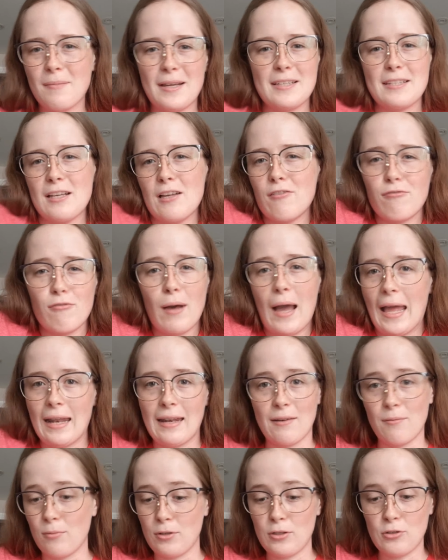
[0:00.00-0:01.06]
myself wet.
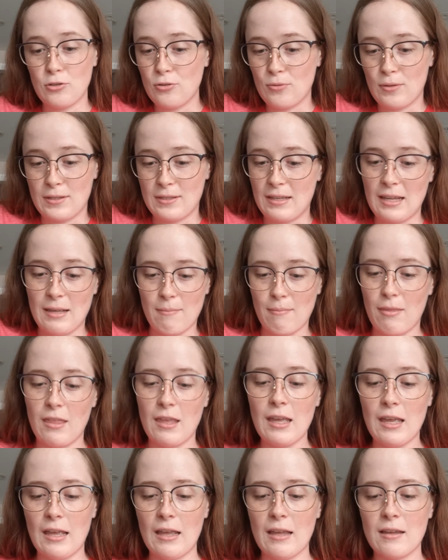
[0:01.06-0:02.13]
Wouldn't do the same
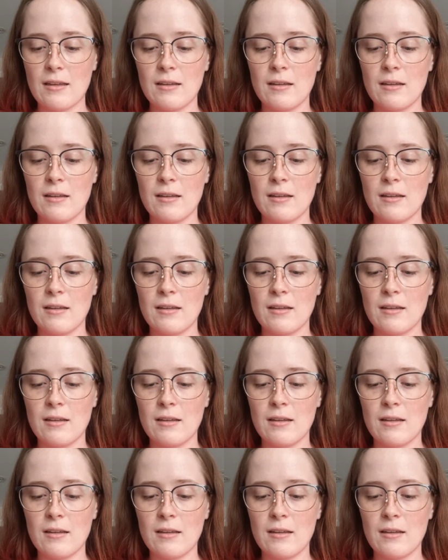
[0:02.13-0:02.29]
thing.